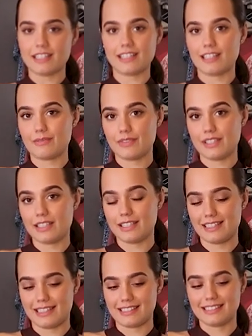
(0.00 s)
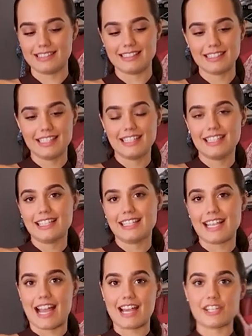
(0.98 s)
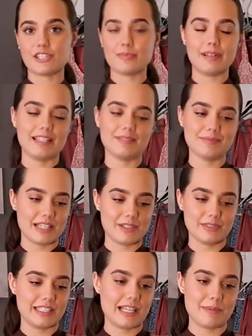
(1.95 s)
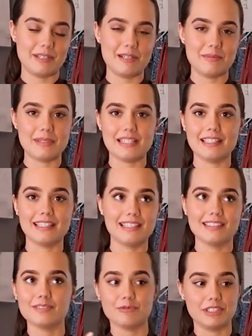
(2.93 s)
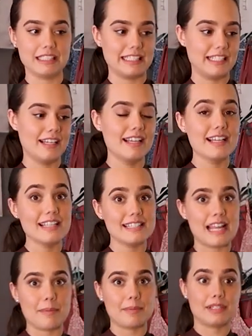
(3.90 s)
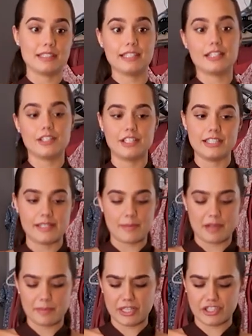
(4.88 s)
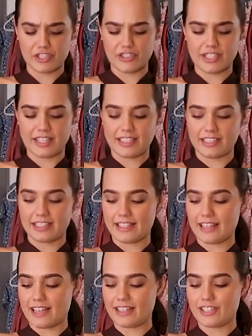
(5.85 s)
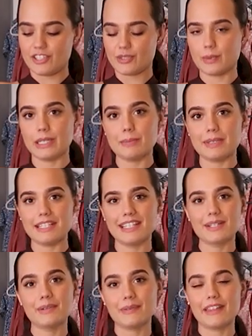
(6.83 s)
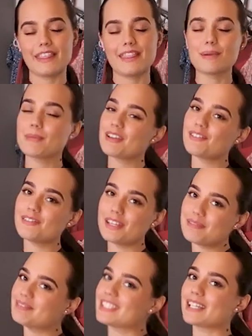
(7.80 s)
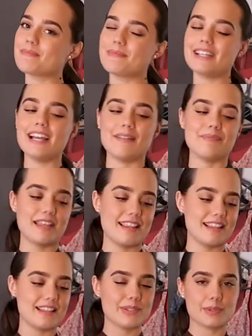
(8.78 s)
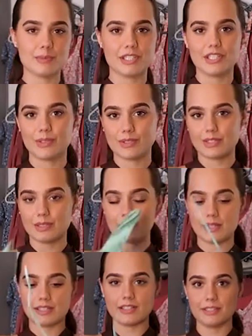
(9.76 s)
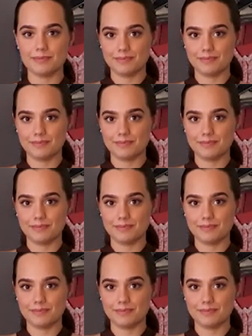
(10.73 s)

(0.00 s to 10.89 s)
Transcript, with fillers: light and comfy and cash, but I don't think I'm gonna be really snapping like a crazy amount of pictures or anything like that. I just wanna be with my family. But yeah, I think this will be cute, so let's put this on.